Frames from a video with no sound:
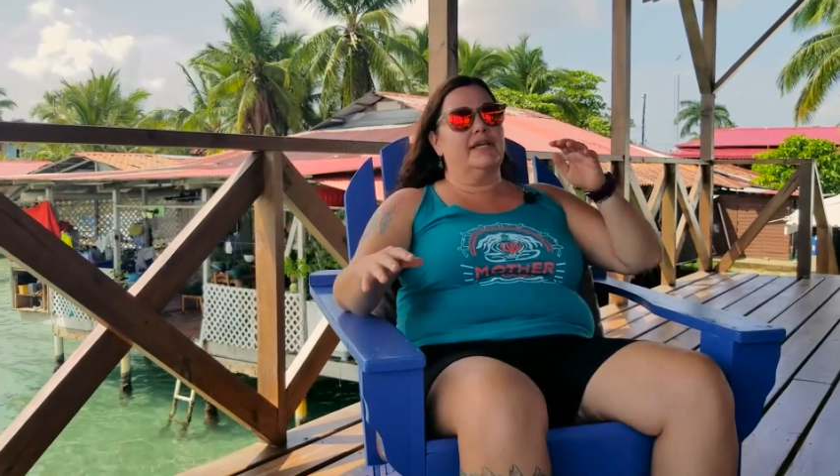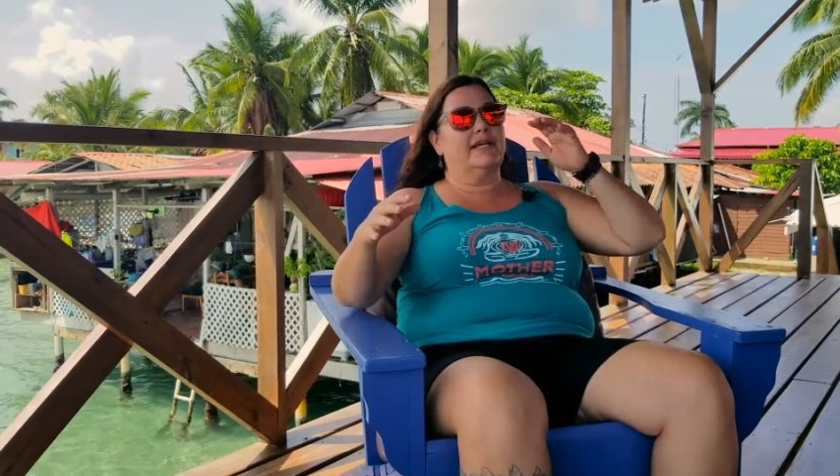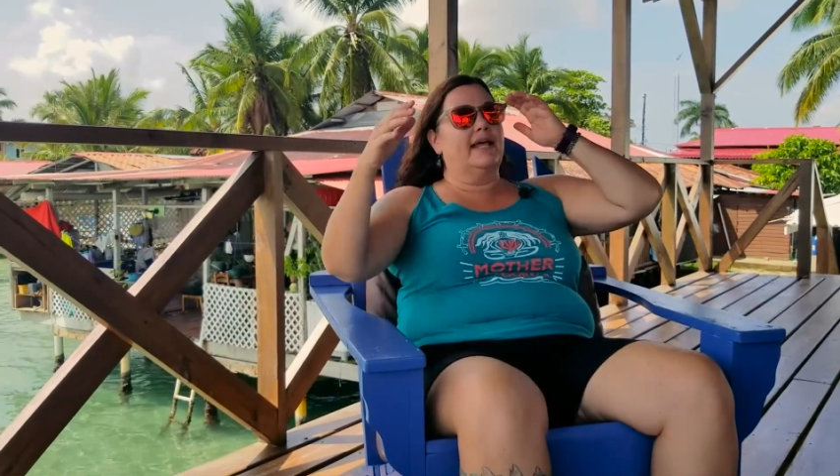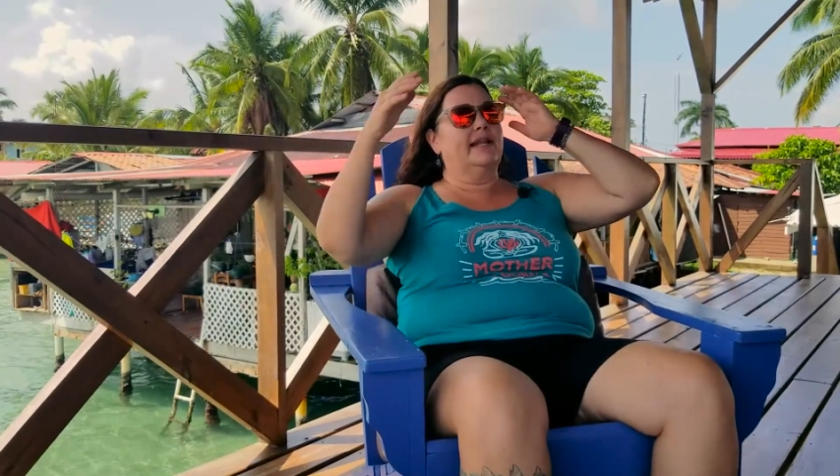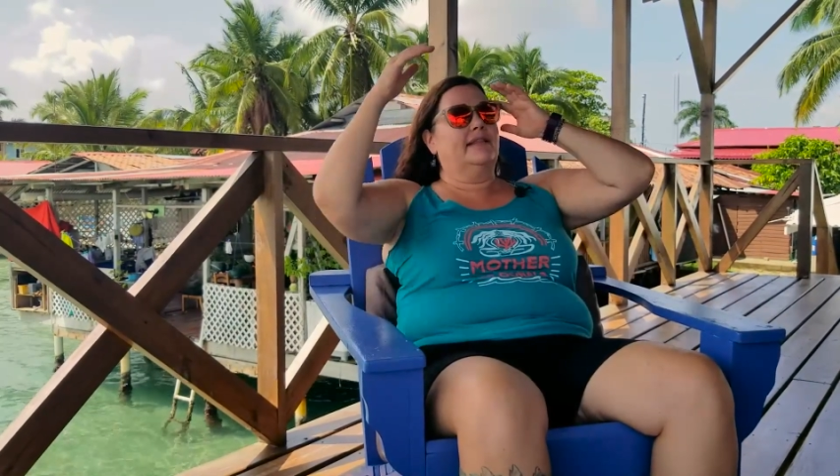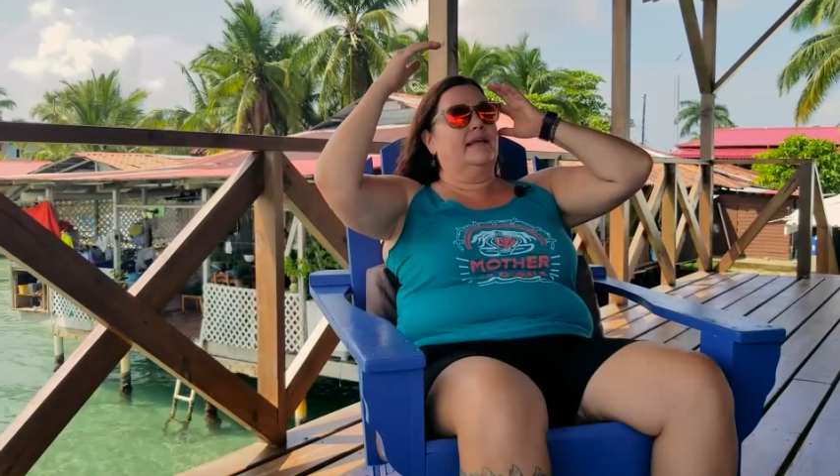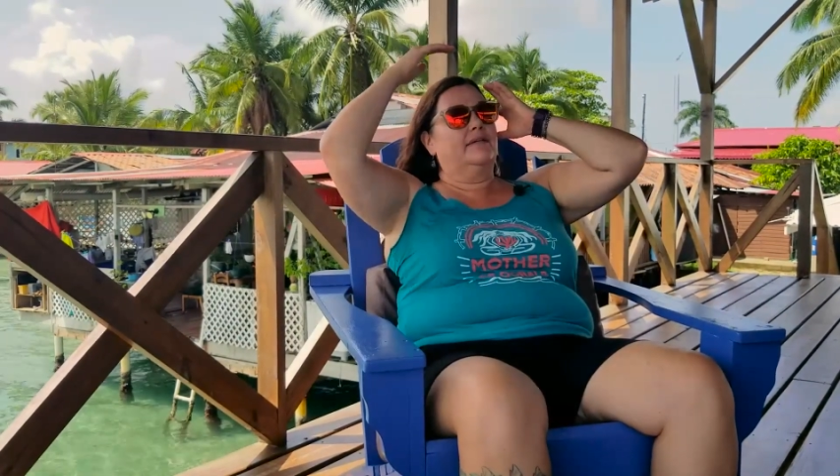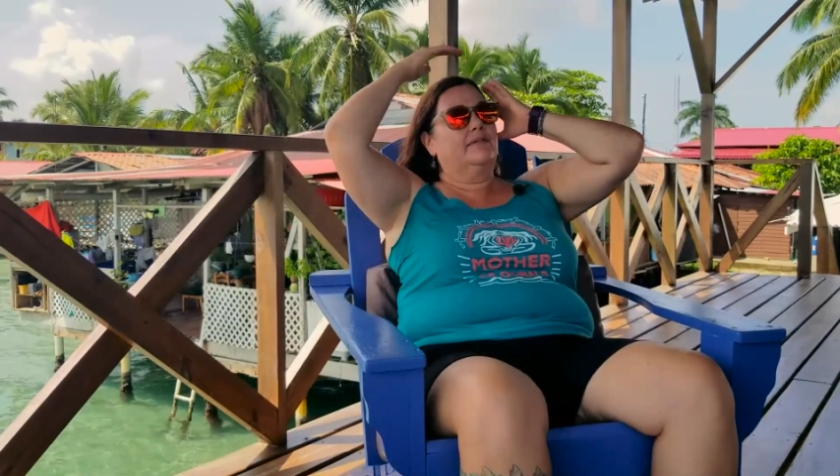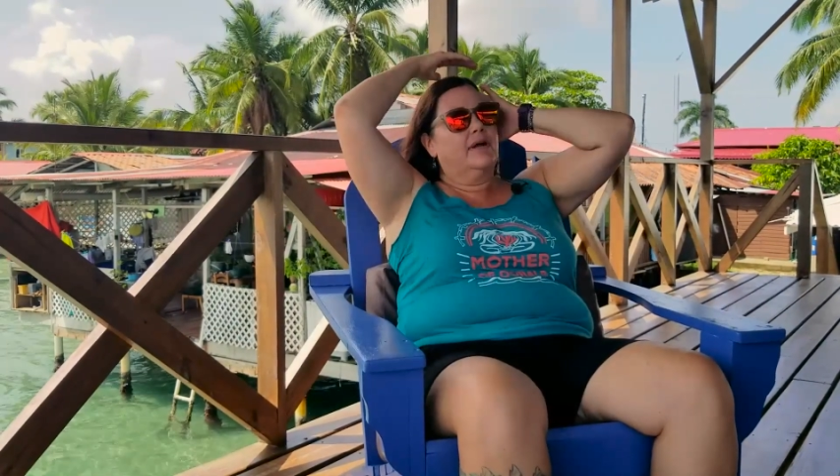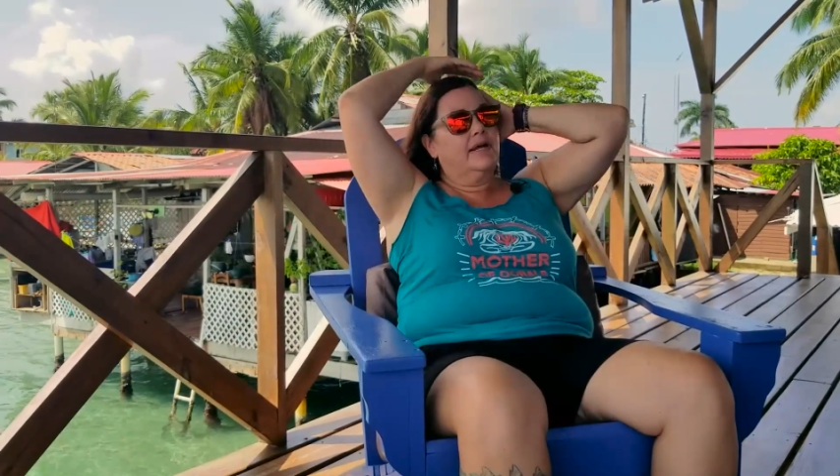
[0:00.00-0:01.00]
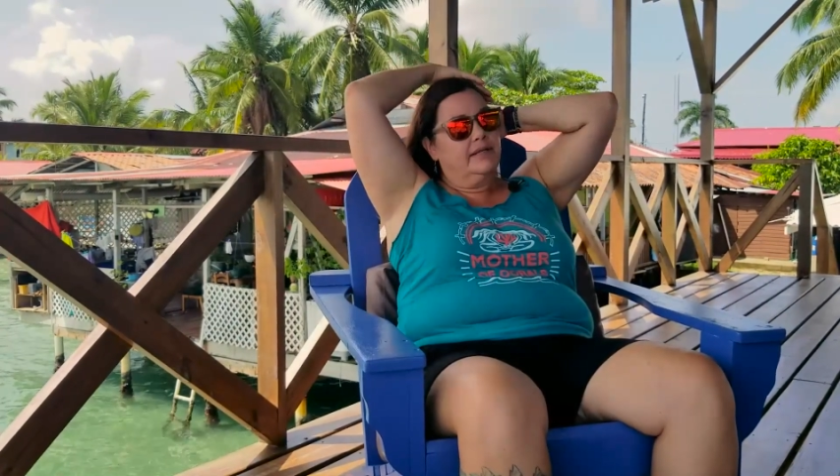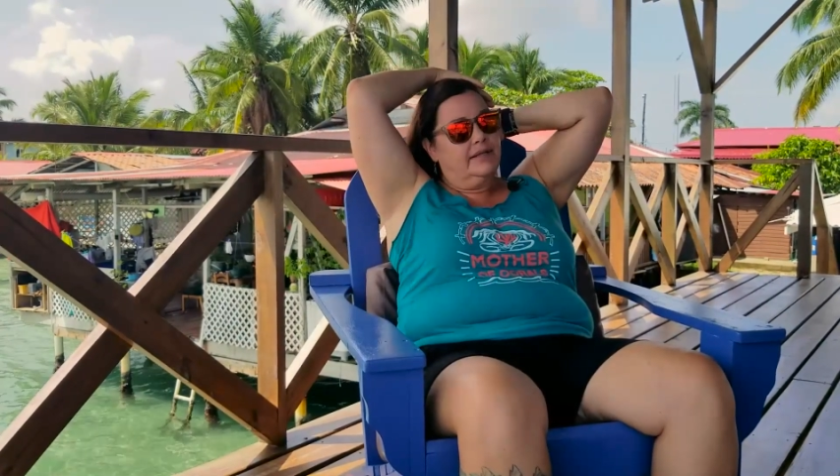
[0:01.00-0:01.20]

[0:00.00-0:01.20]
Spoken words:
like anything, right?